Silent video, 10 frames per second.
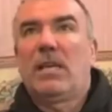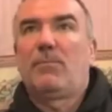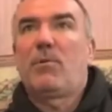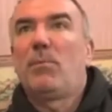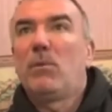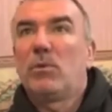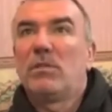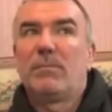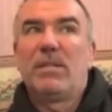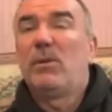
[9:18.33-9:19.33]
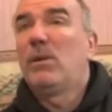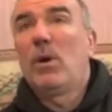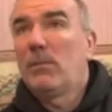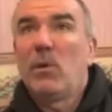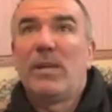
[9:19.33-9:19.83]
I probably wouldn't be doing
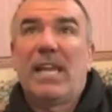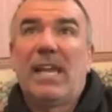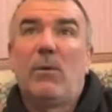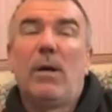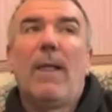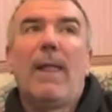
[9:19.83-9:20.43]
what I'm doing now.